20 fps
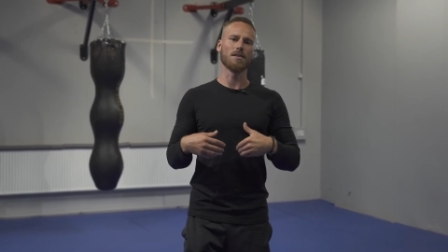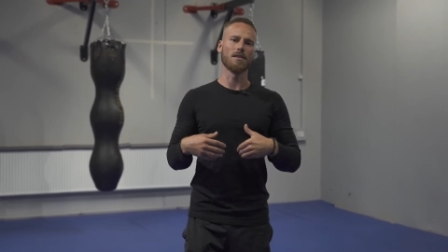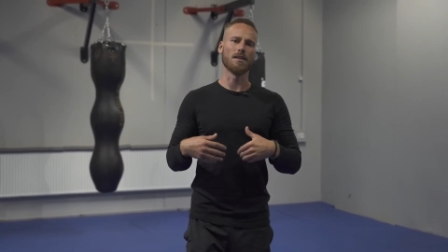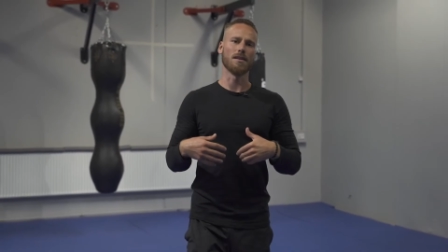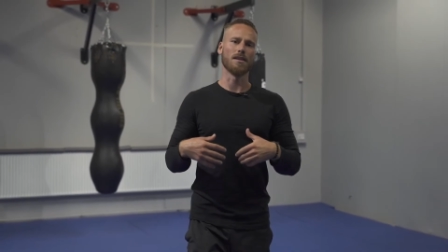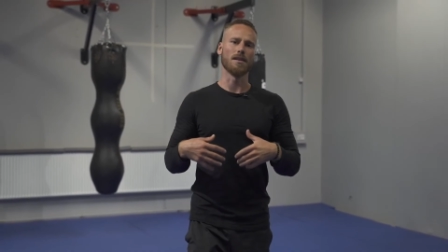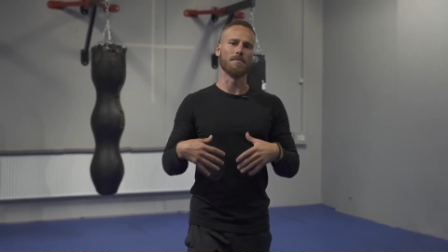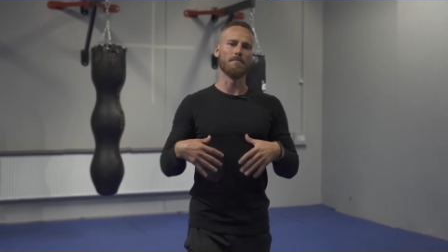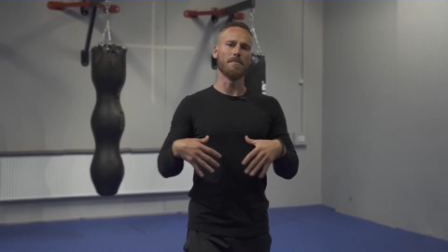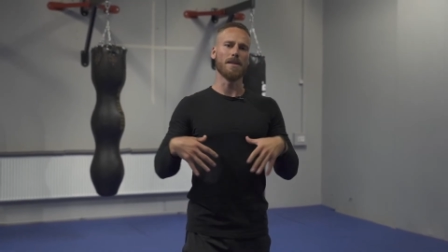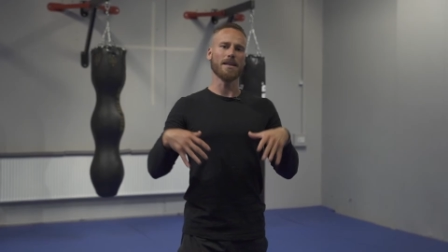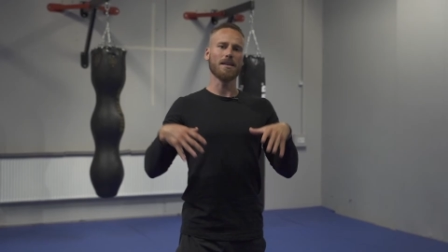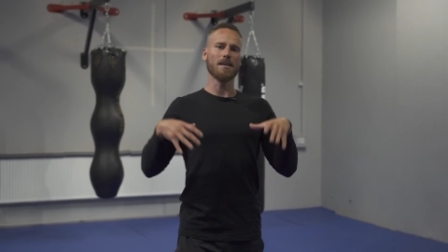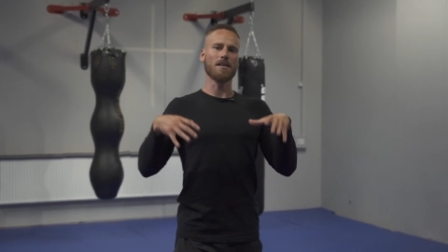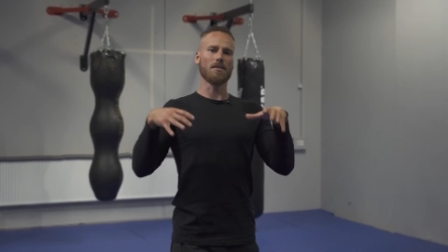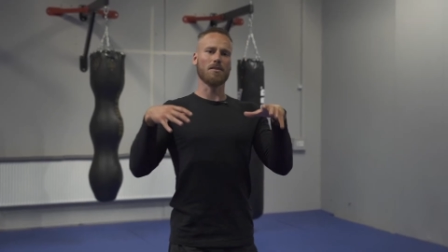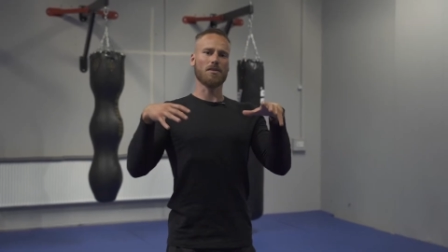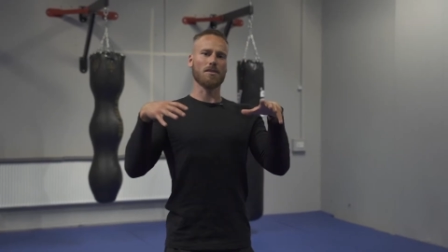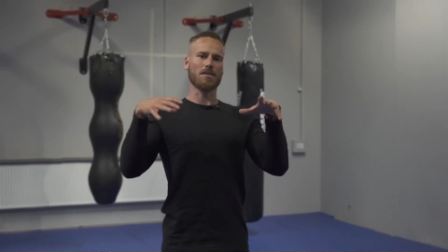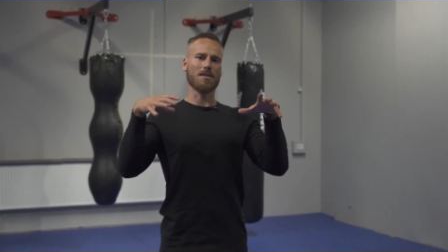uh,
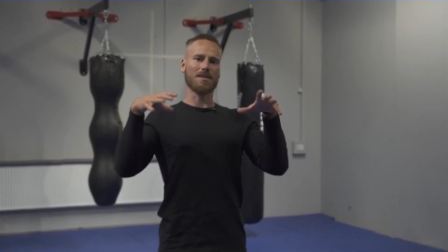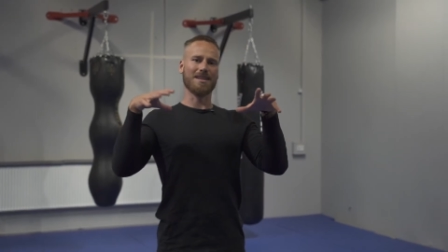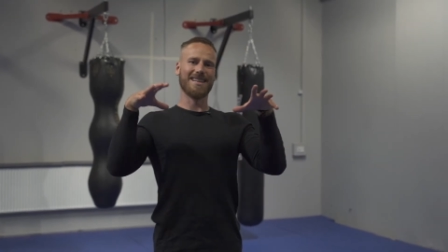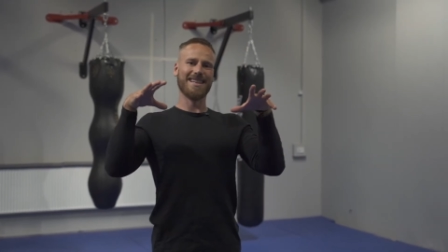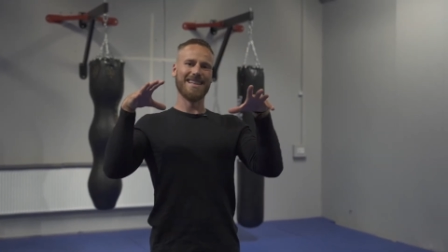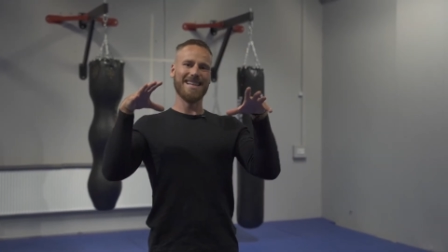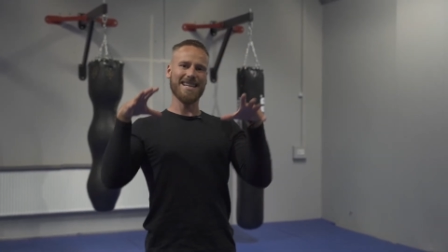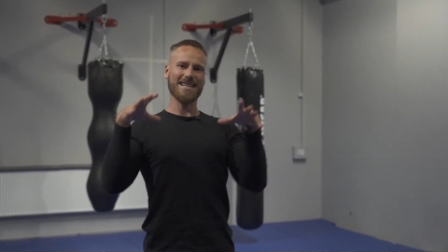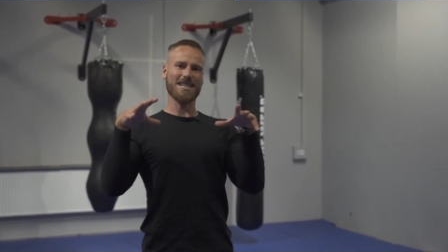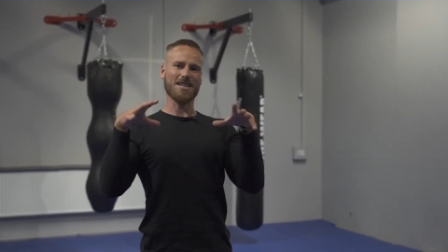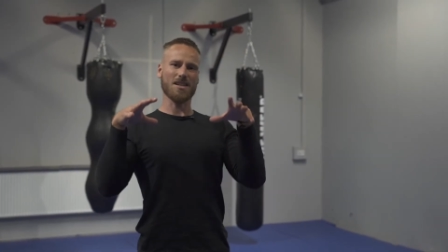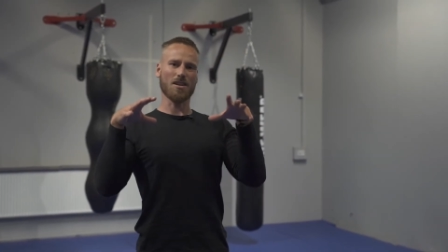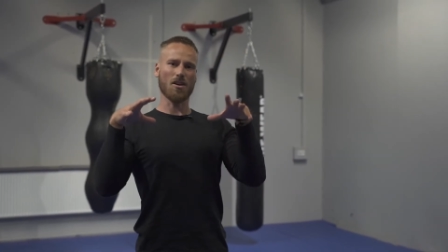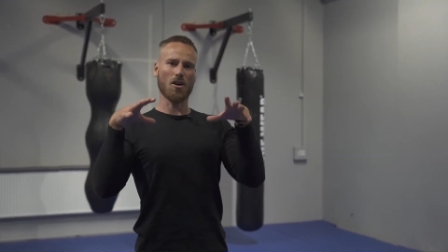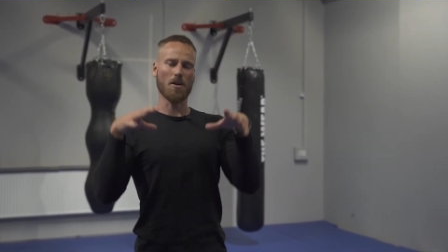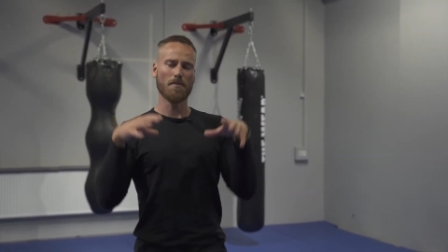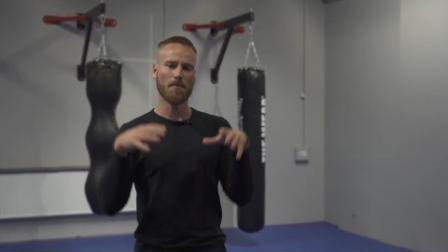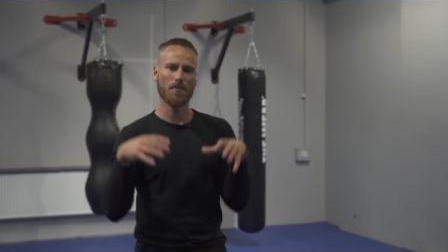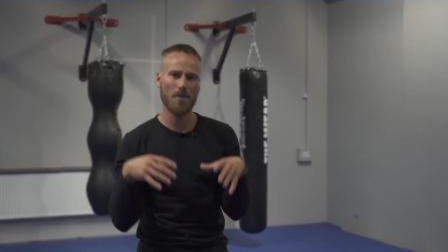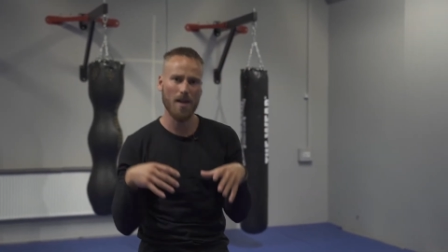making us uh, less
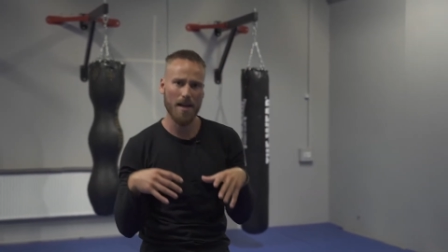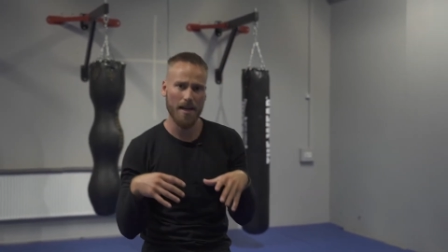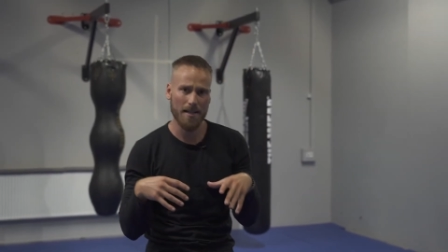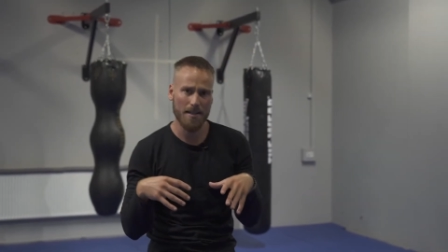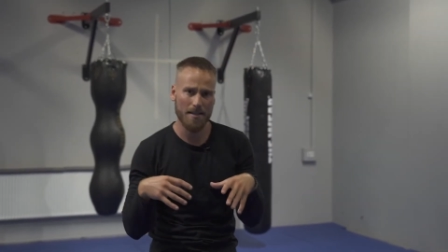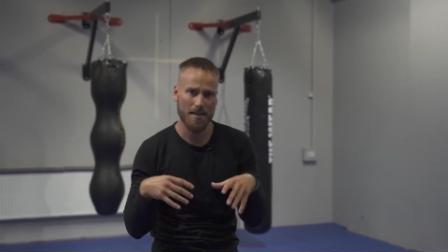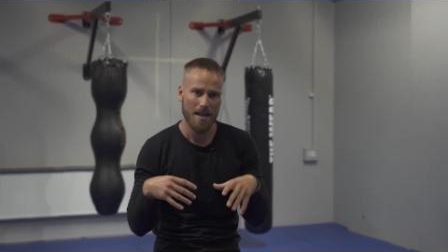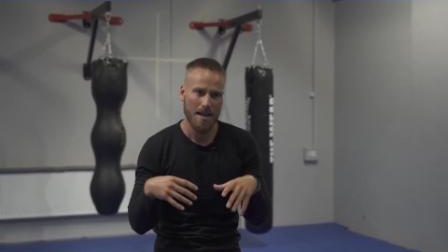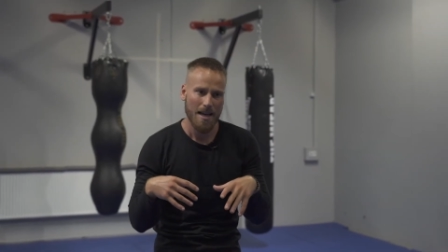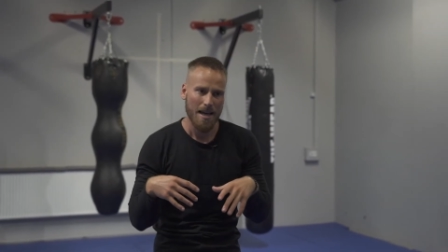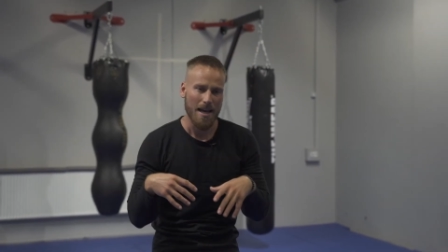upright